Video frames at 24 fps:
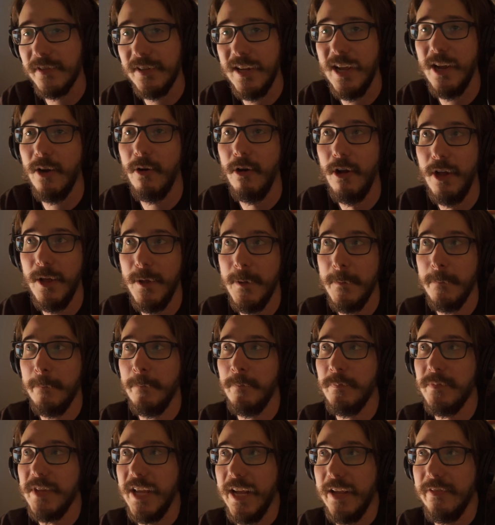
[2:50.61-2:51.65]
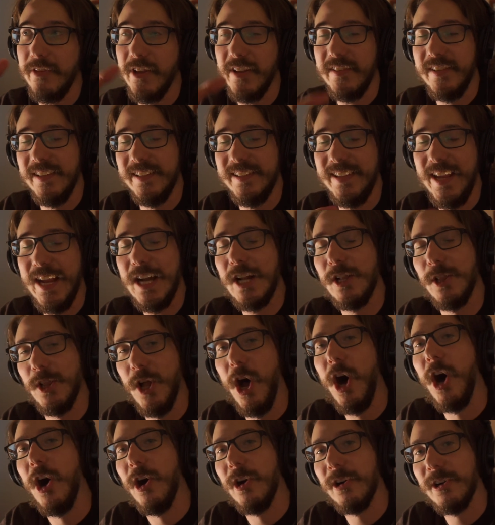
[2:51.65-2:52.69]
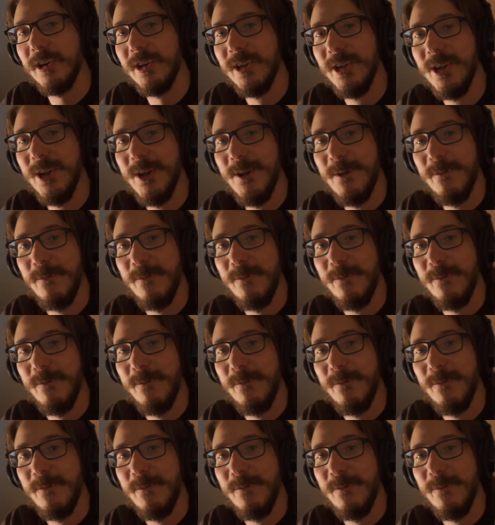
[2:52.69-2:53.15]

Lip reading: Now, it doesn't take long